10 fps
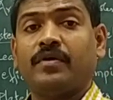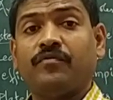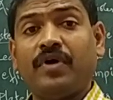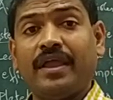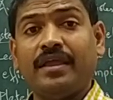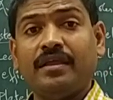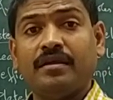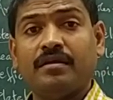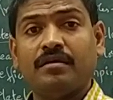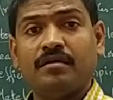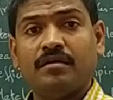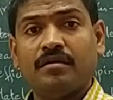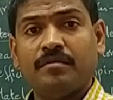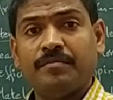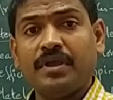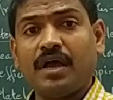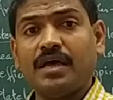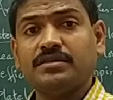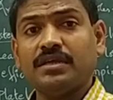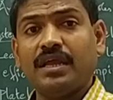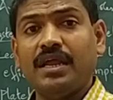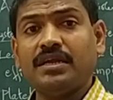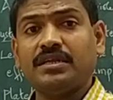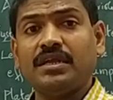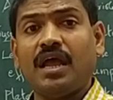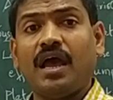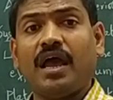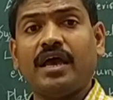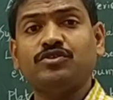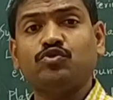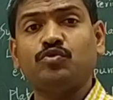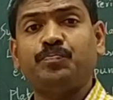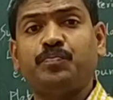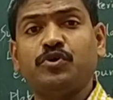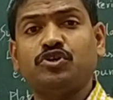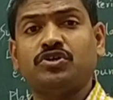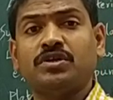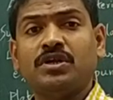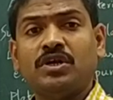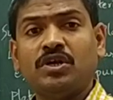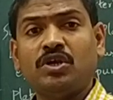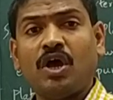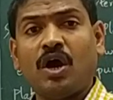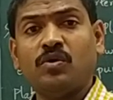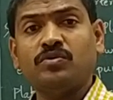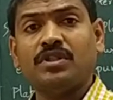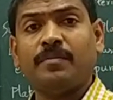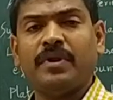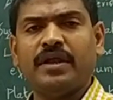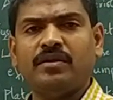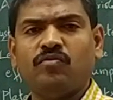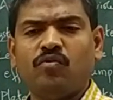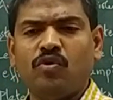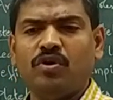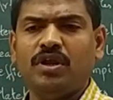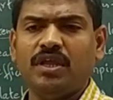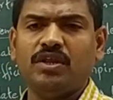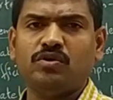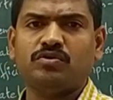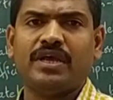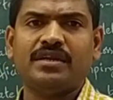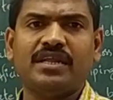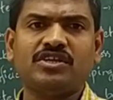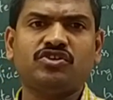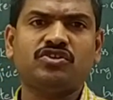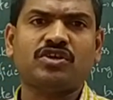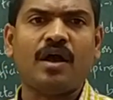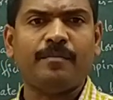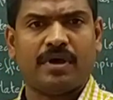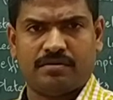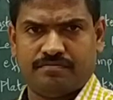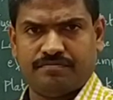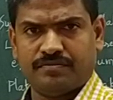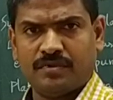Why? Because atria has to push down the blood only into their next chamber.